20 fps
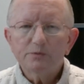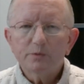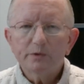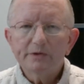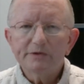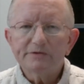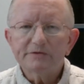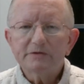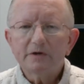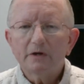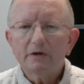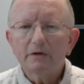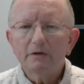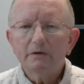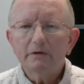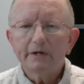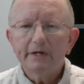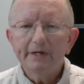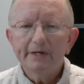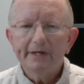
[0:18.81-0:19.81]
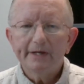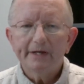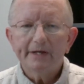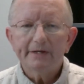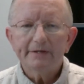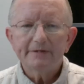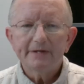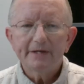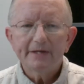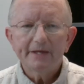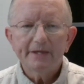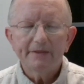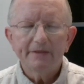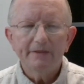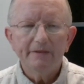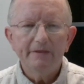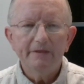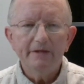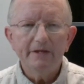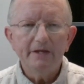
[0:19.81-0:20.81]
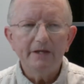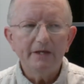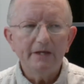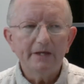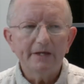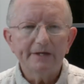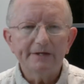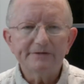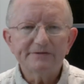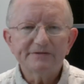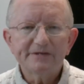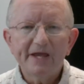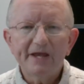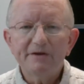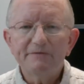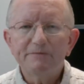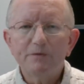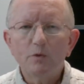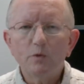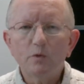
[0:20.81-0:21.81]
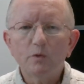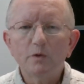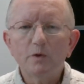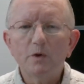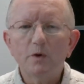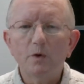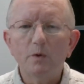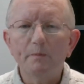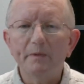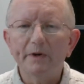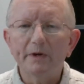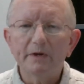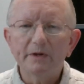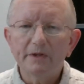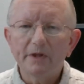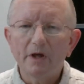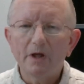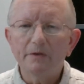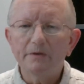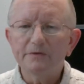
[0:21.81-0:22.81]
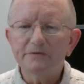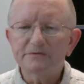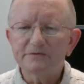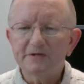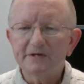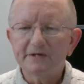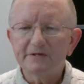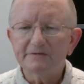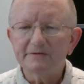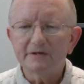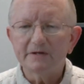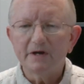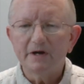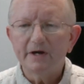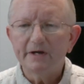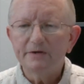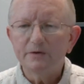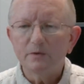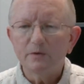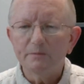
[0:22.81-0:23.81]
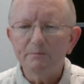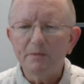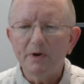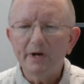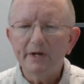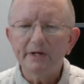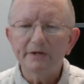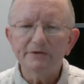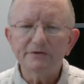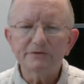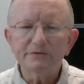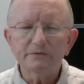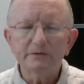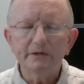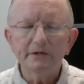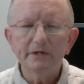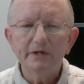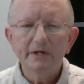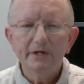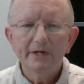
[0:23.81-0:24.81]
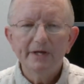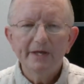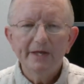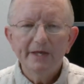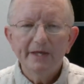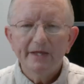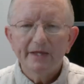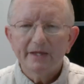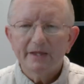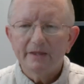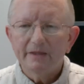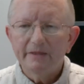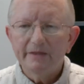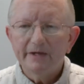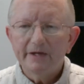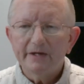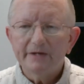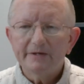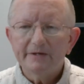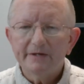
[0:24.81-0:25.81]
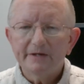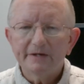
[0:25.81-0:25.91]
We're going to start looking at the state of Oklahoma, all those things that I know in my industry that